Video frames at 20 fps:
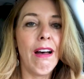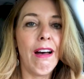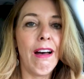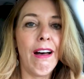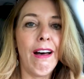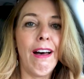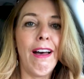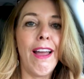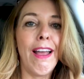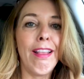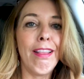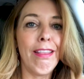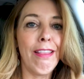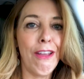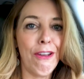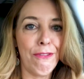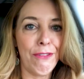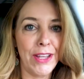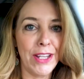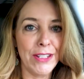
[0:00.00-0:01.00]
I
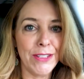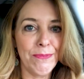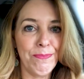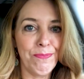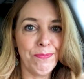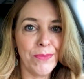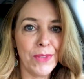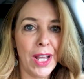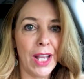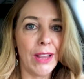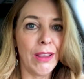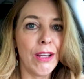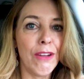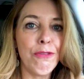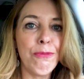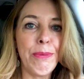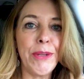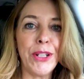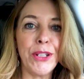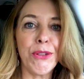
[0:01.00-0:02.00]
love it. I
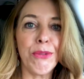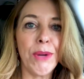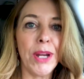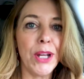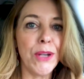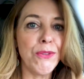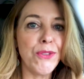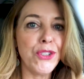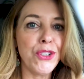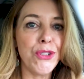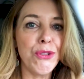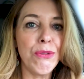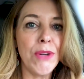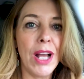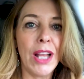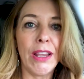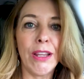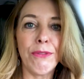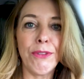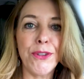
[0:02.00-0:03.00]
love being around you.
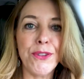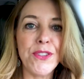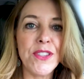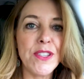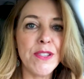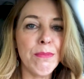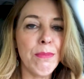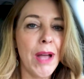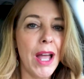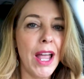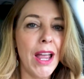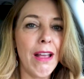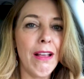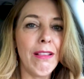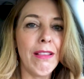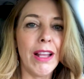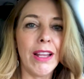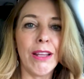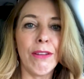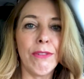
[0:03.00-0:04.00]
I love your
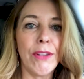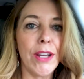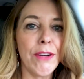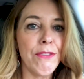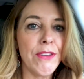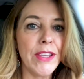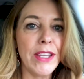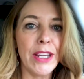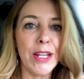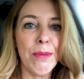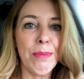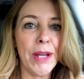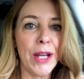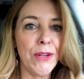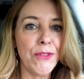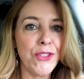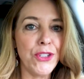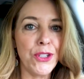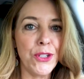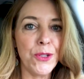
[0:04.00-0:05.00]
smile. I love everything
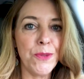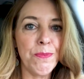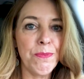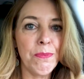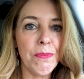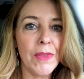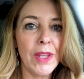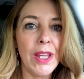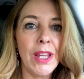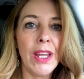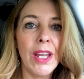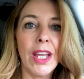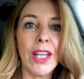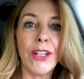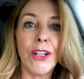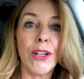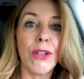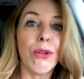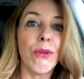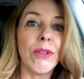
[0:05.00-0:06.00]
about you.
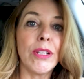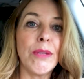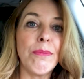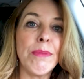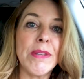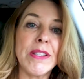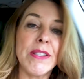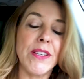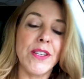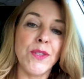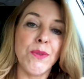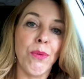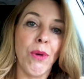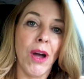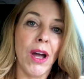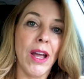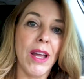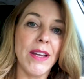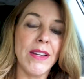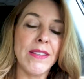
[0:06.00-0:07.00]
And not only
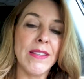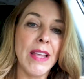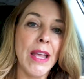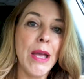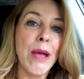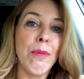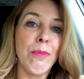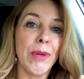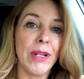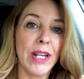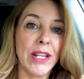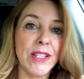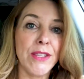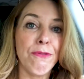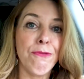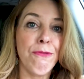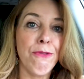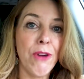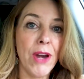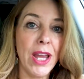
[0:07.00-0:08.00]
business-wise, but as
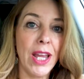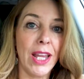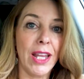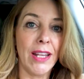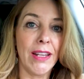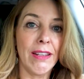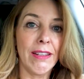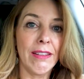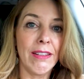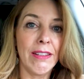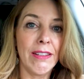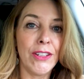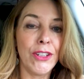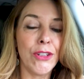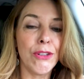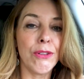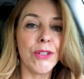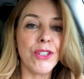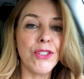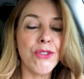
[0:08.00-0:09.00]
a friend,
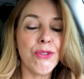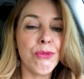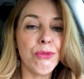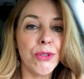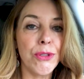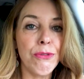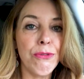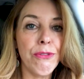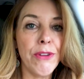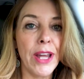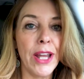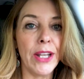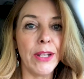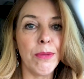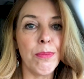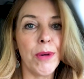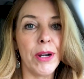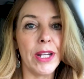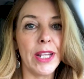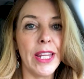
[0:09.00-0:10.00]
you're a true friend,
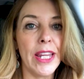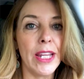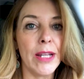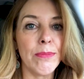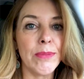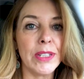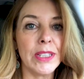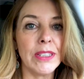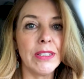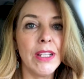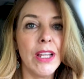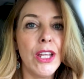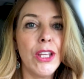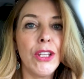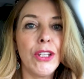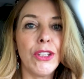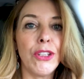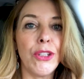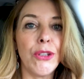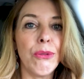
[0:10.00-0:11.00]
Marti Hampton.
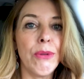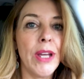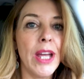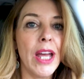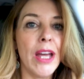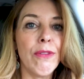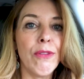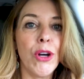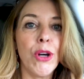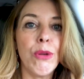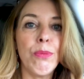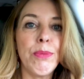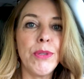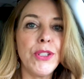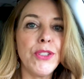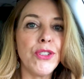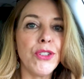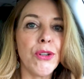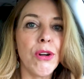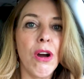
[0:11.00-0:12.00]
You have
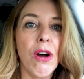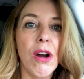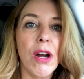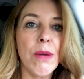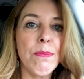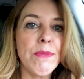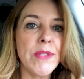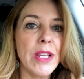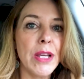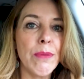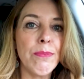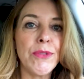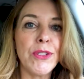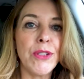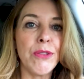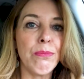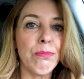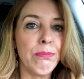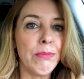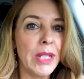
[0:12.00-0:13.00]
opened your arms up
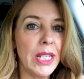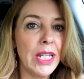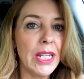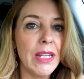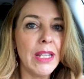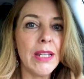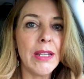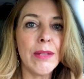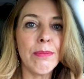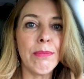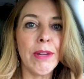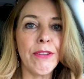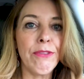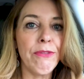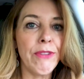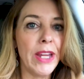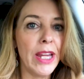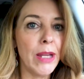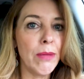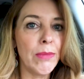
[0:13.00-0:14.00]
to me, my
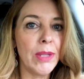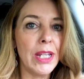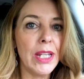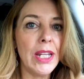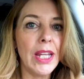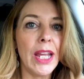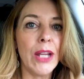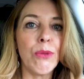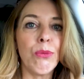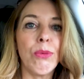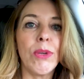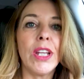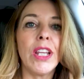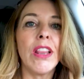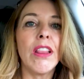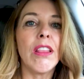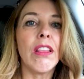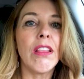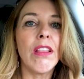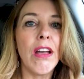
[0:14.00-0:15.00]
family, and we
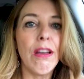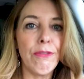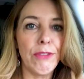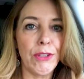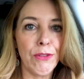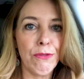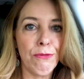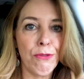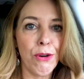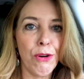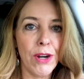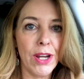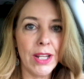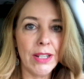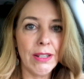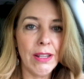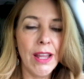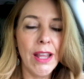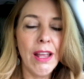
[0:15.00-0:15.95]
love you for it.